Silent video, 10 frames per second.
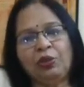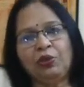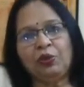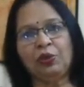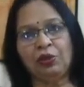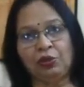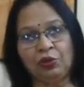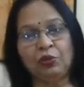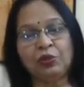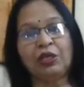
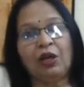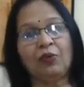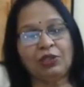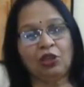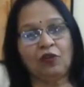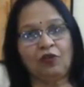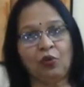used car which are of